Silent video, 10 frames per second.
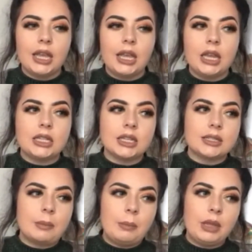it
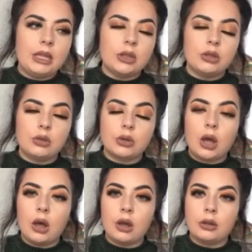doesn't mean that you
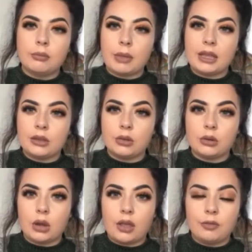can't make your
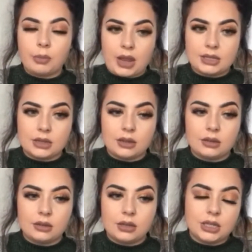life better.
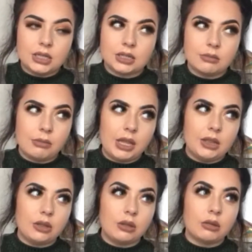It doesn't
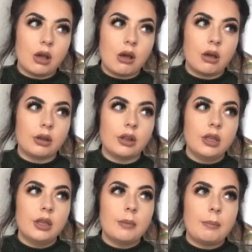mean that you can't
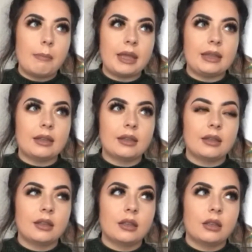make
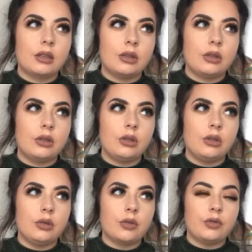
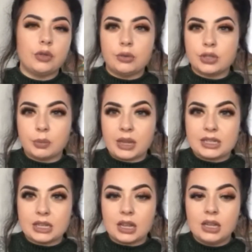your future
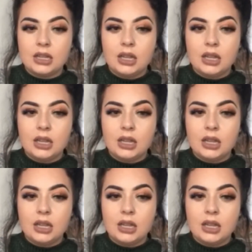better.